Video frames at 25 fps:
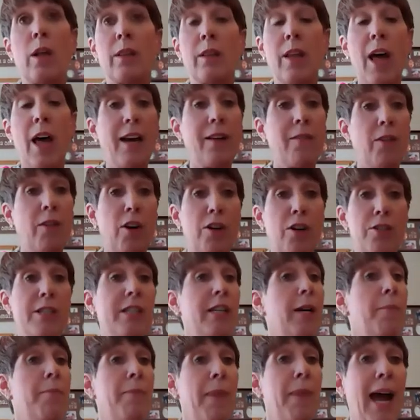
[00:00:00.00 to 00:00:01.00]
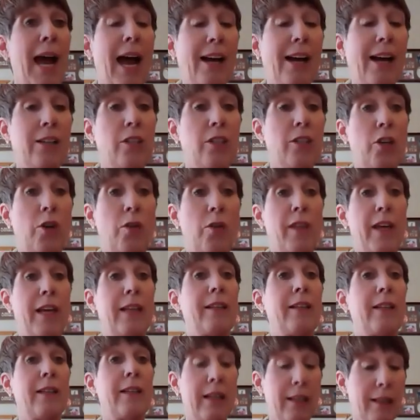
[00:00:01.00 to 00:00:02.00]
a lot of ours come back. You know, they
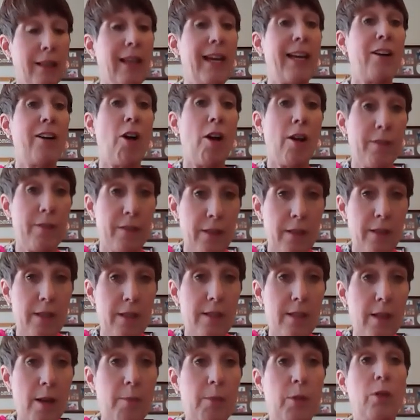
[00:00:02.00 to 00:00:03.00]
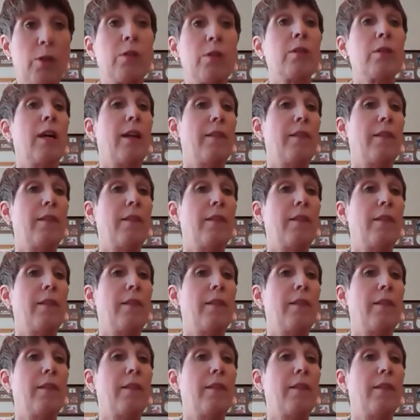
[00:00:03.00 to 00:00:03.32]
get laid off in the summer